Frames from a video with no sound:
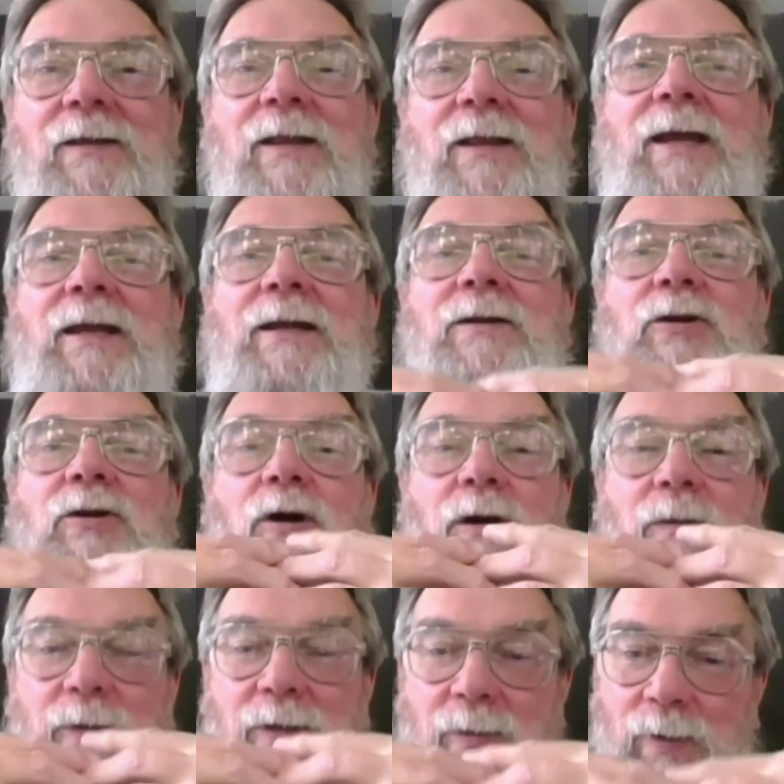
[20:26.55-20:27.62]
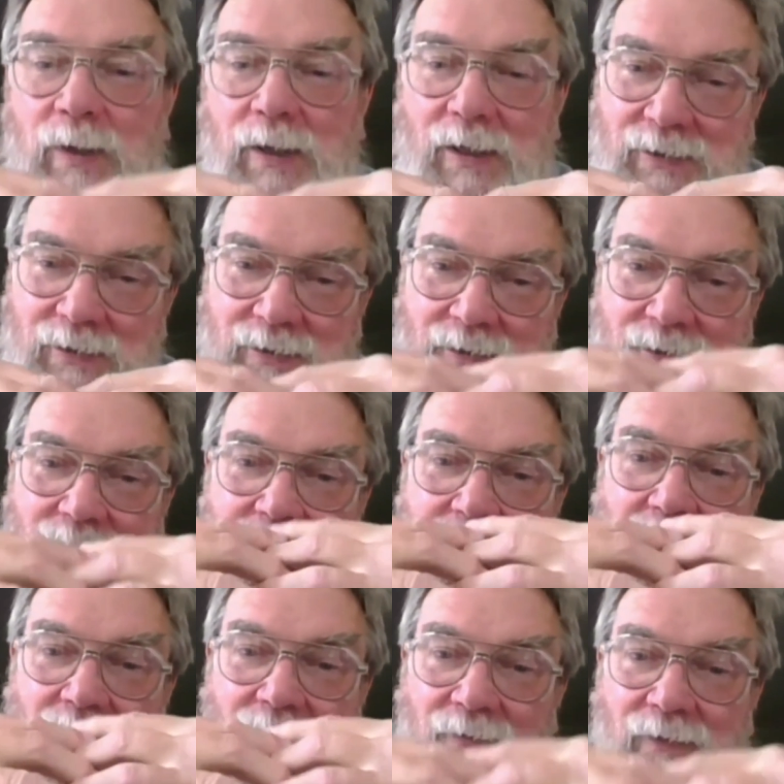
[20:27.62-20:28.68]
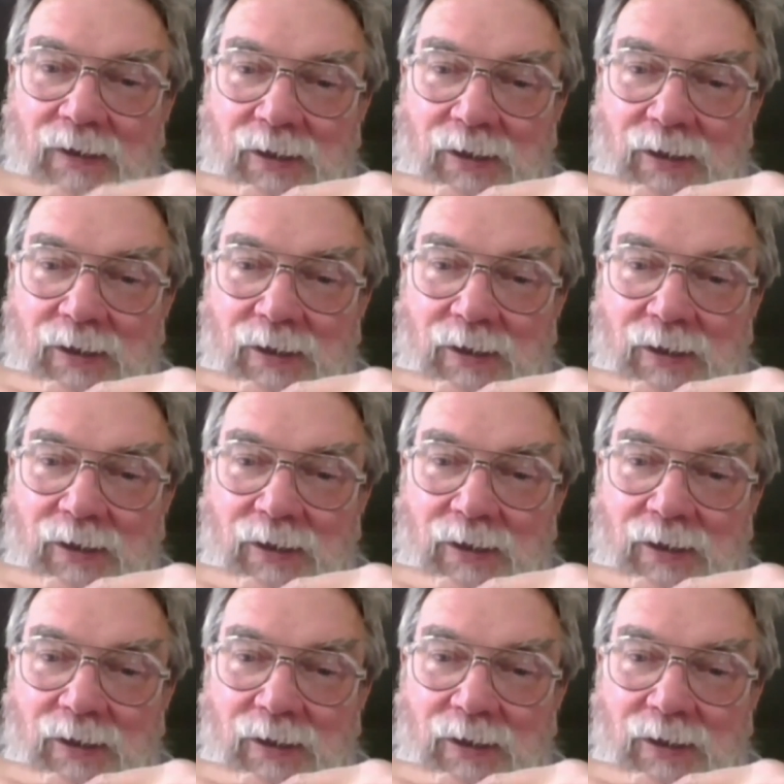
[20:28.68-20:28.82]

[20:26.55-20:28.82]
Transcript: laden carbon deposits inside of an